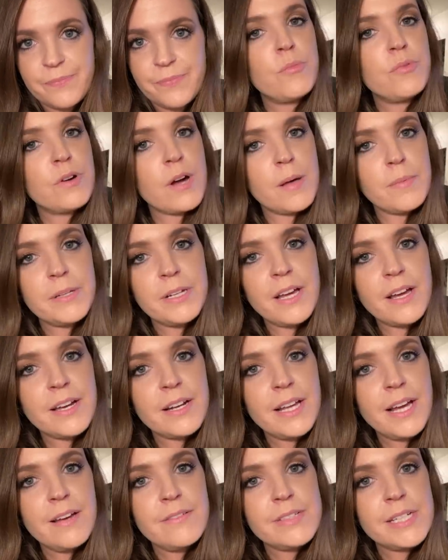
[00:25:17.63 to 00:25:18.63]
Probably not
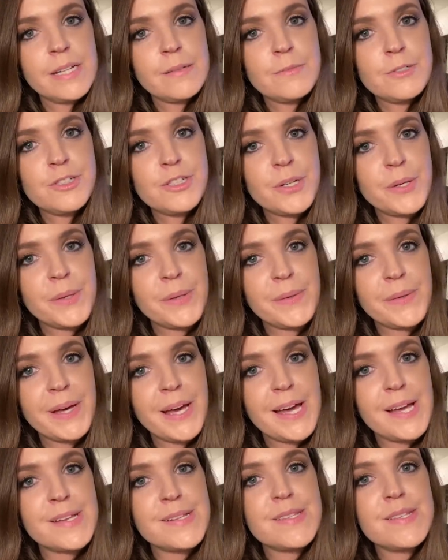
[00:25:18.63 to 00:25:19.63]
gonna have time to show you
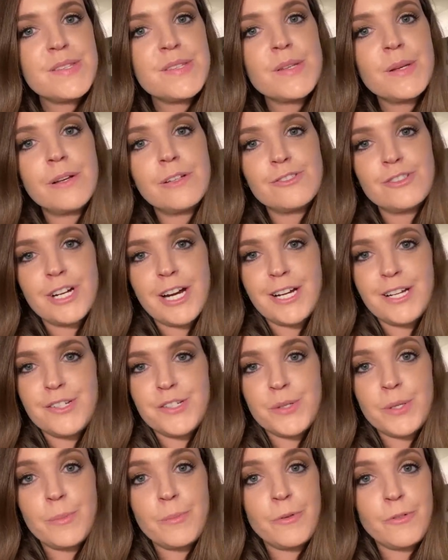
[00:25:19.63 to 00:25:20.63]
guys, so I'll try to
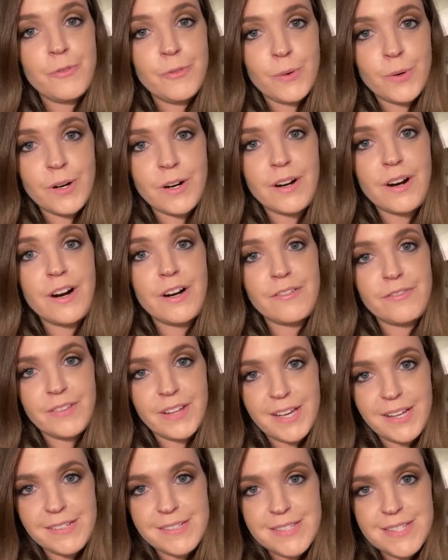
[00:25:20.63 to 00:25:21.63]
do it before our
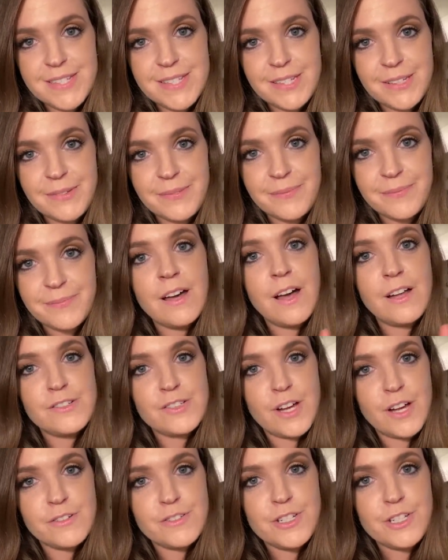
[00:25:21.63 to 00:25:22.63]
flights. I'll
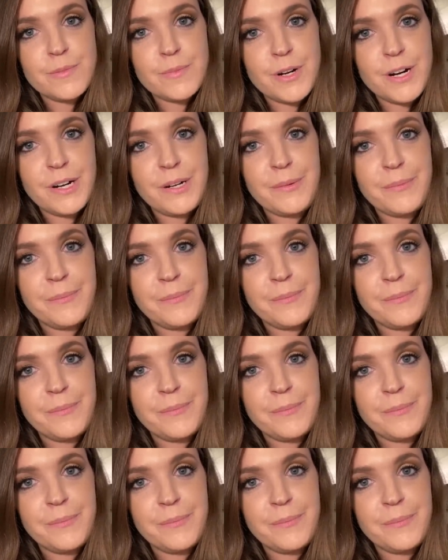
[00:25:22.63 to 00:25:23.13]
talk to you tomorrow.